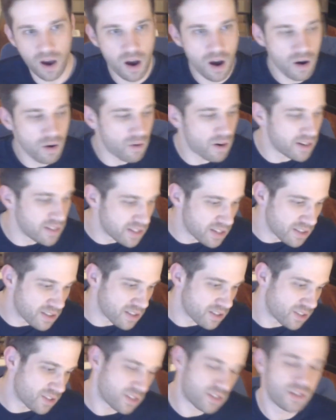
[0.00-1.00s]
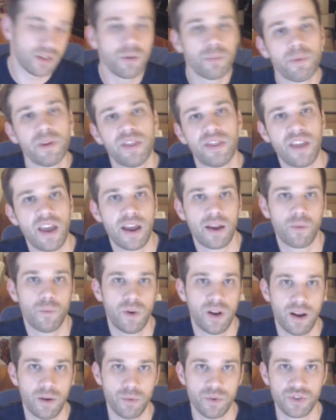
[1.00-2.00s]
oh, I did this stupid thing
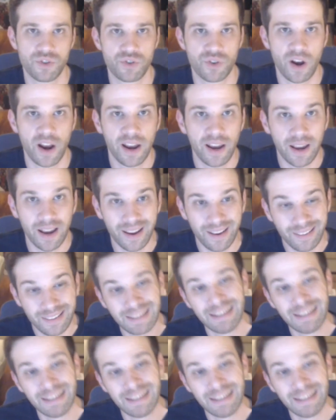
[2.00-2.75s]
when I was drinking.